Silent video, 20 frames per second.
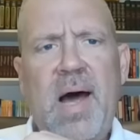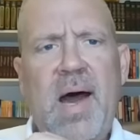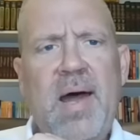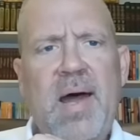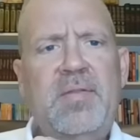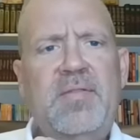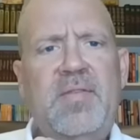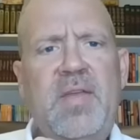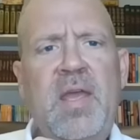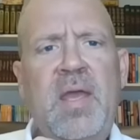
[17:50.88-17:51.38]
A
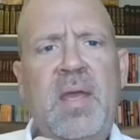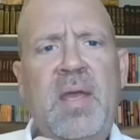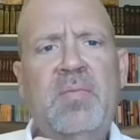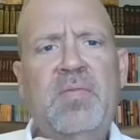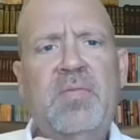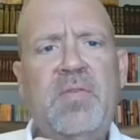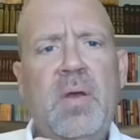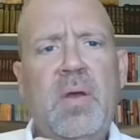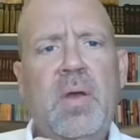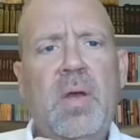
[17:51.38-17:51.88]
lot of
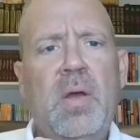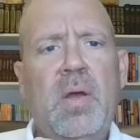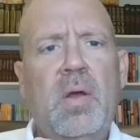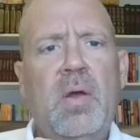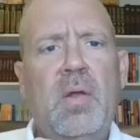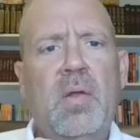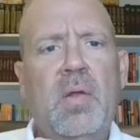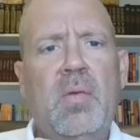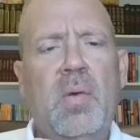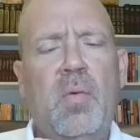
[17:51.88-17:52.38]
teams,
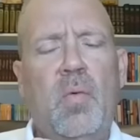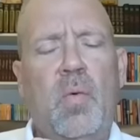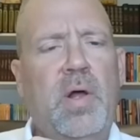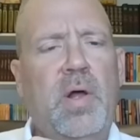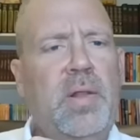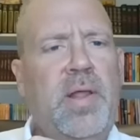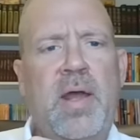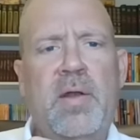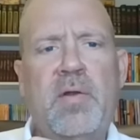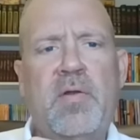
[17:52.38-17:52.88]

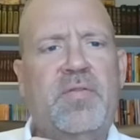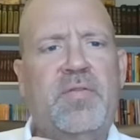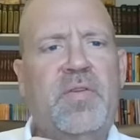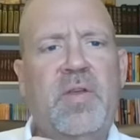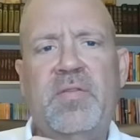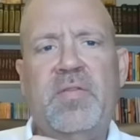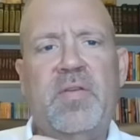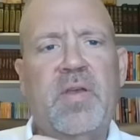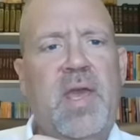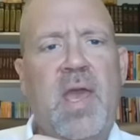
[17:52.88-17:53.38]
Will
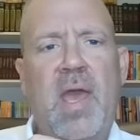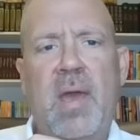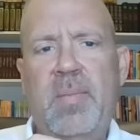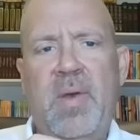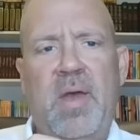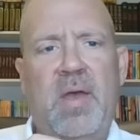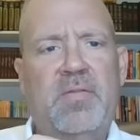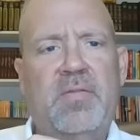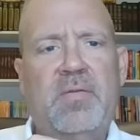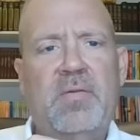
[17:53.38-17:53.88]
Anderson's a
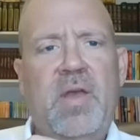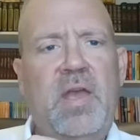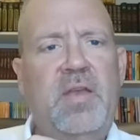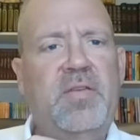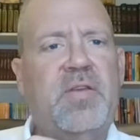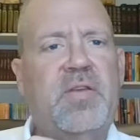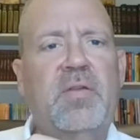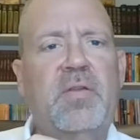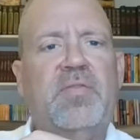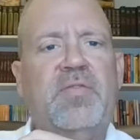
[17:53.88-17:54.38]
can't miss.
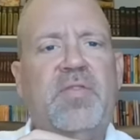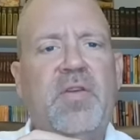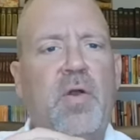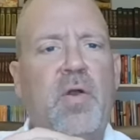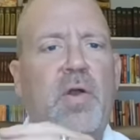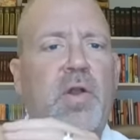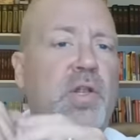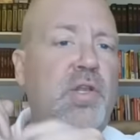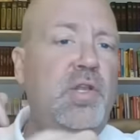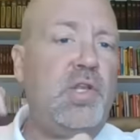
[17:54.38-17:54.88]
He's
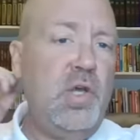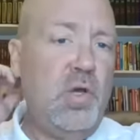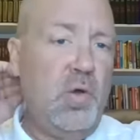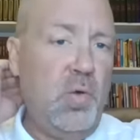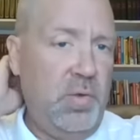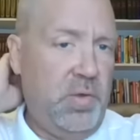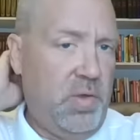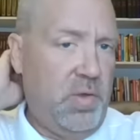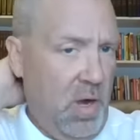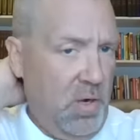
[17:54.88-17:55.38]
considered a
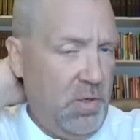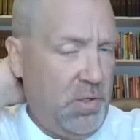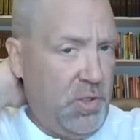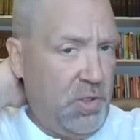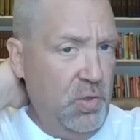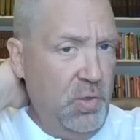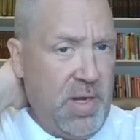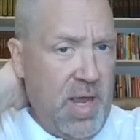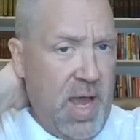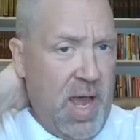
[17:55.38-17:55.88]
dude. There are
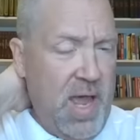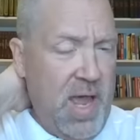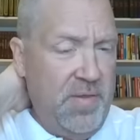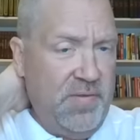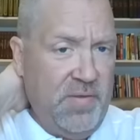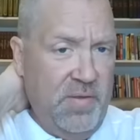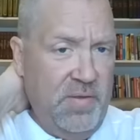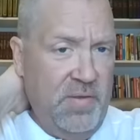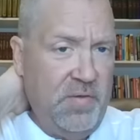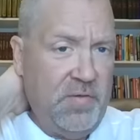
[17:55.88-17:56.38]
two
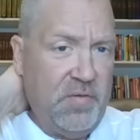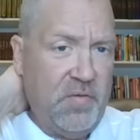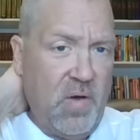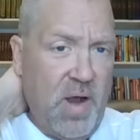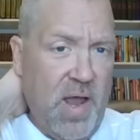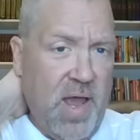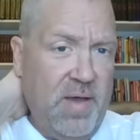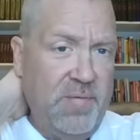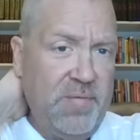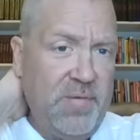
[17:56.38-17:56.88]
guys in this
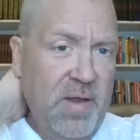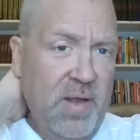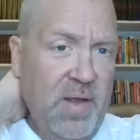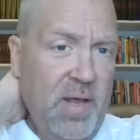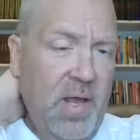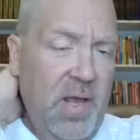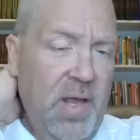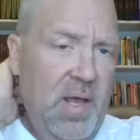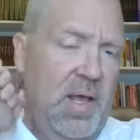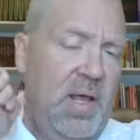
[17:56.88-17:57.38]
draft
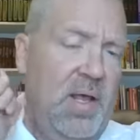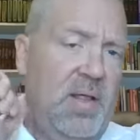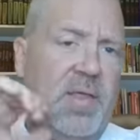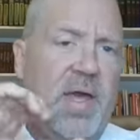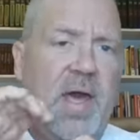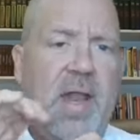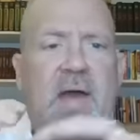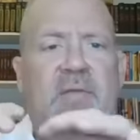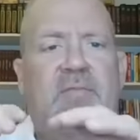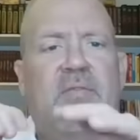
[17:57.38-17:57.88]

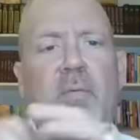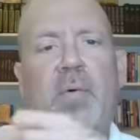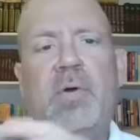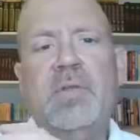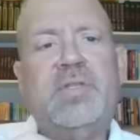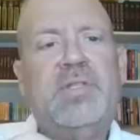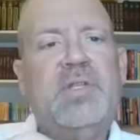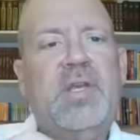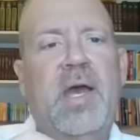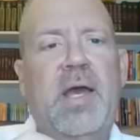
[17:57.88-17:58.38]
that
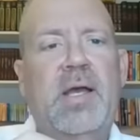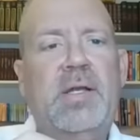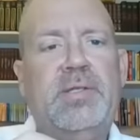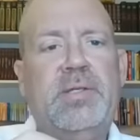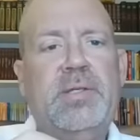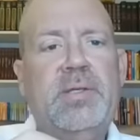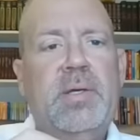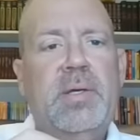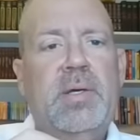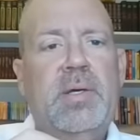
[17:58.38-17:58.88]
everyone
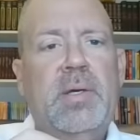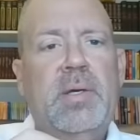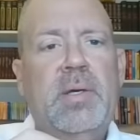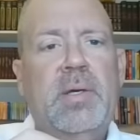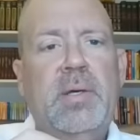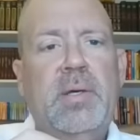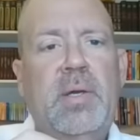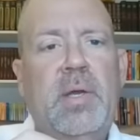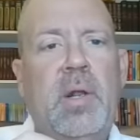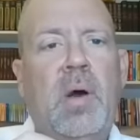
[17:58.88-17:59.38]
says,
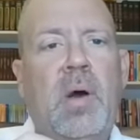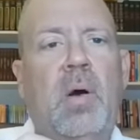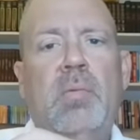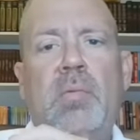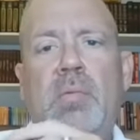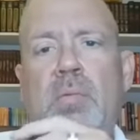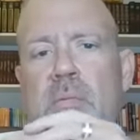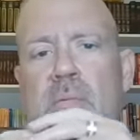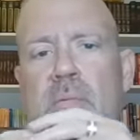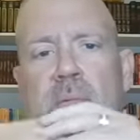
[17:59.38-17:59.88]
you
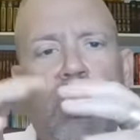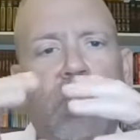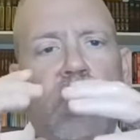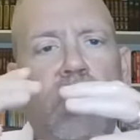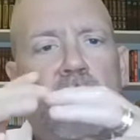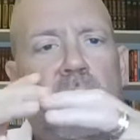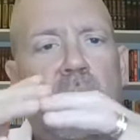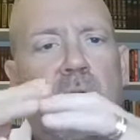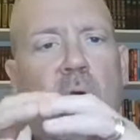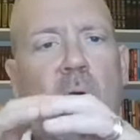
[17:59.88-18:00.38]
know,
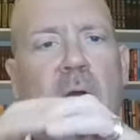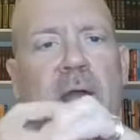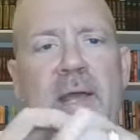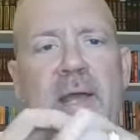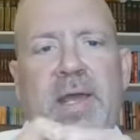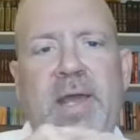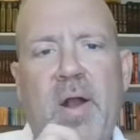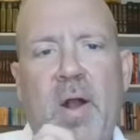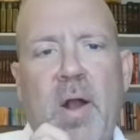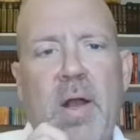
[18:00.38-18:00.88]

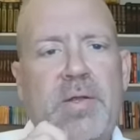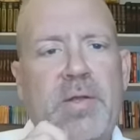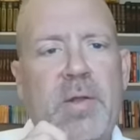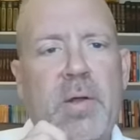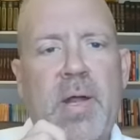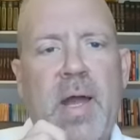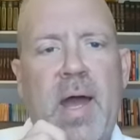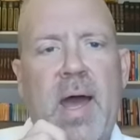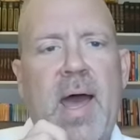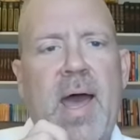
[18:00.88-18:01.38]
great
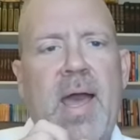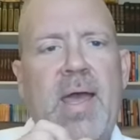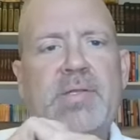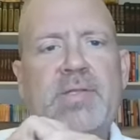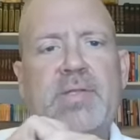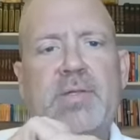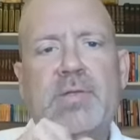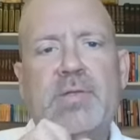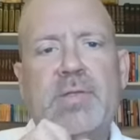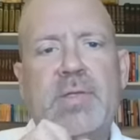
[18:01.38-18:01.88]
character
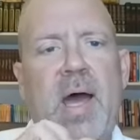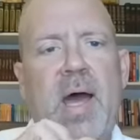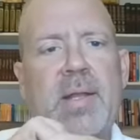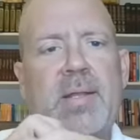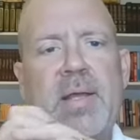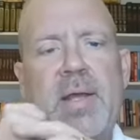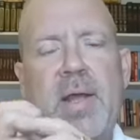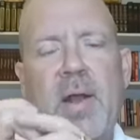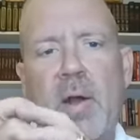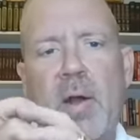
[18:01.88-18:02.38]
guys. There's
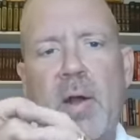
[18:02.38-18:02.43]
not